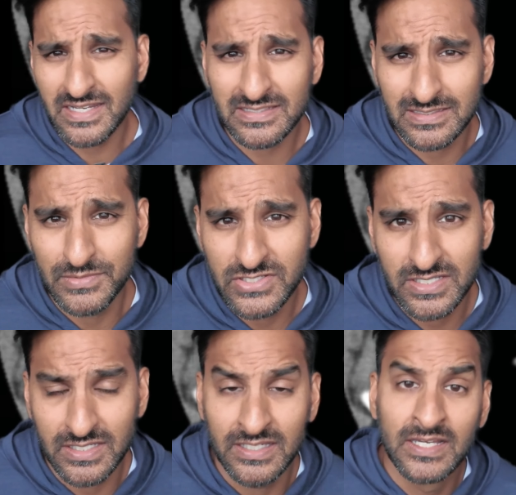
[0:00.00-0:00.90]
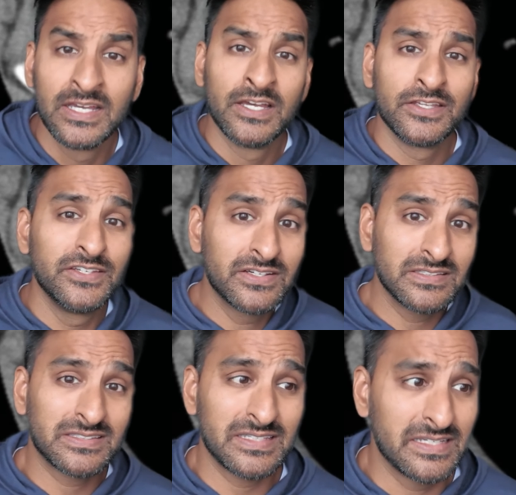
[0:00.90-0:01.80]
next image here, you can
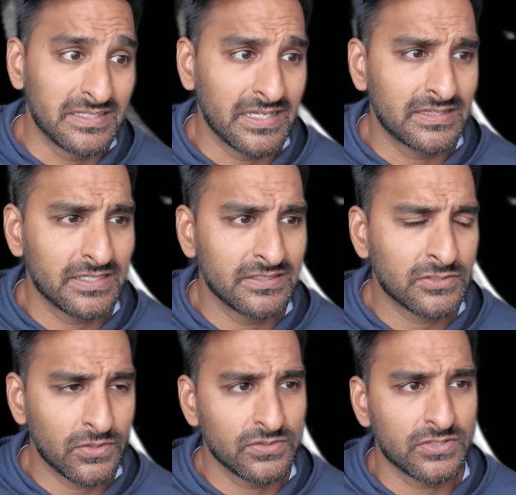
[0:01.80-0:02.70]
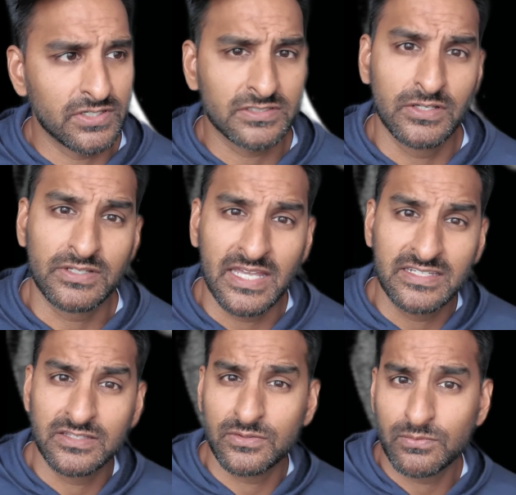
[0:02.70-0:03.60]
see that there is contrast located in the